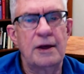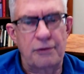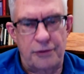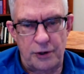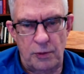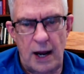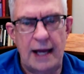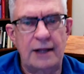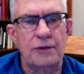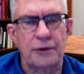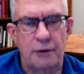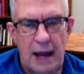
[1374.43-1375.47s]
They're
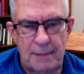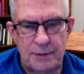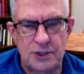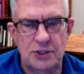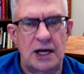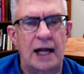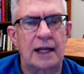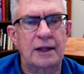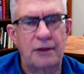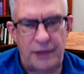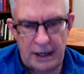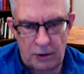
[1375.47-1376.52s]
right. They're apostolic.
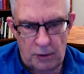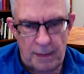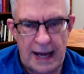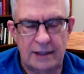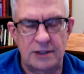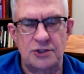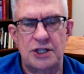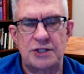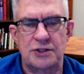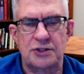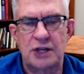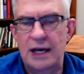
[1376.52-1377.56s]
They go back to
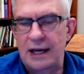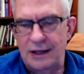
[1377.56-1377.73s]
Jesus.